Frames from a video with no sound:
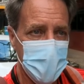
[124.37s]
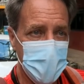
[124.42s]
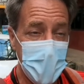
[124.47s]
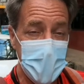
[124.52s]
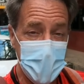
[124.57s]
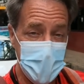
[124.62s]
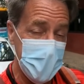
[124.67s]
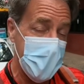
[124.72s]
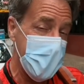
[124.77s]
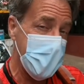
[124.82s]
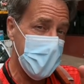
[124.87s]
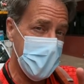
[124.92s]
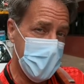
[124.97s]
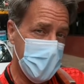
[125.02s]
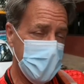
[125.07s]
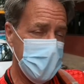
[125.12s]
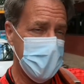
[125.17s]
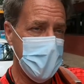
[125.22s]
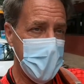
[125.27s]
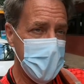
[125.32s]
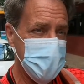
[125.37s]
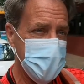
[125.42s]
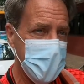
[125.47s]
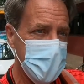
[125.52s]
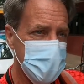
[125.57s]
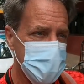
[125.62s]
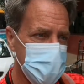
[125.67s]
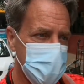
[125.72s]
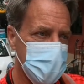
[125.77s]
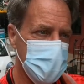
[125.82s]
right now I'm
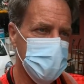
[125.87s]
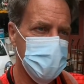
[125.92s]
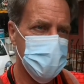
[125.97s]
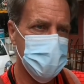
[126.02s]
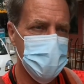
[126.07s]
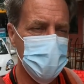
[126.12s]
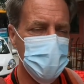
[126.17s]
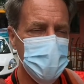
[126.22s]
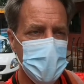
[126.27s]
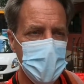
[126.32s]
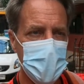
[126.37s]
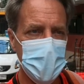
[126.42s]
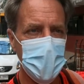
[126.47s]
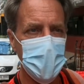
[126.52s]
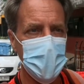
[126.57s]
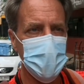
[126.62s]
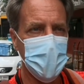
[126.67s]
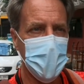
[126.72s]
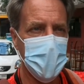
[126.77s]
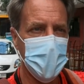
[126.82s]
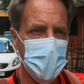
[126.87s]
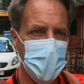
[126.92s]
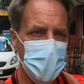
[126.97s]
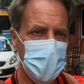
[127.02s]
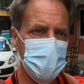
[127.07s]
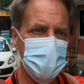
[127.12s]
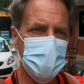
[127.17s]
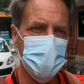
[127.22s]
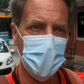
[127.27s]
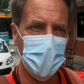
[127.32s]
actually shooting on my
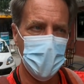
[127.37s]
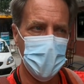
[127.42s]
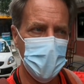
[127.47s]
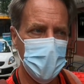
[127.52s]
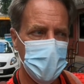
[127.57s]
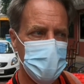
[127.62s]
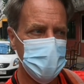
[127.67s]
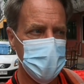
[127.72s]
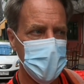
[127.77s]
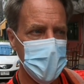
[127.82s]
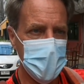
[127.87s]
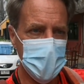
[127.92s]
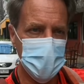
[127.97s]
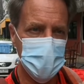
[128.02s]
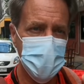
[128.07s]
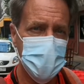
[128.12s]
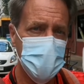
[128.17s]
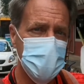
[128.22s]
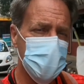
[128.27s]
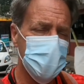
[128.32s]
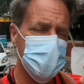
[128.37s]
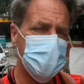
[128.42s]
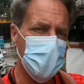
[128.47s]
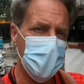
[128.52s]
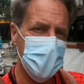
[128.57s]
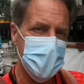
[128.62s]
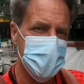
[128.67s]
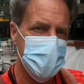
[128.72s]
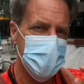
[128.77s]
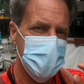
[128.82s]
GoPro in
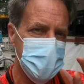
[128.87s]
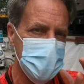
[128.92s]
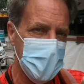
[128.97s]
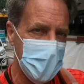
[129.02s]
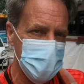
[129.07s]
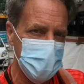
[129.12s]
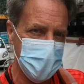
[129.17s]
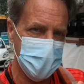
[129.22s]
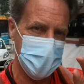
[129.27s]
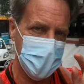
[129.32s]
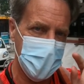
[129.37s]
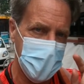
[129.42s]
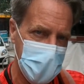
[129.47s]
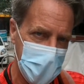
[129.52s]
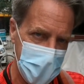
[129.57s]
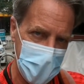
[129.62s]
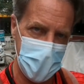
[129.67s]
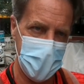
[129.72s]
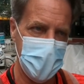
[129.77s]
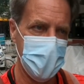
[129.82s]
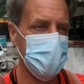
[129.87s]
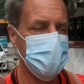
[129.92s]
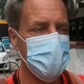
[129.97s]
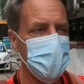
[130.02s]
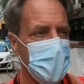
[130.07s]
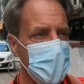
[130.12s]
2.7K,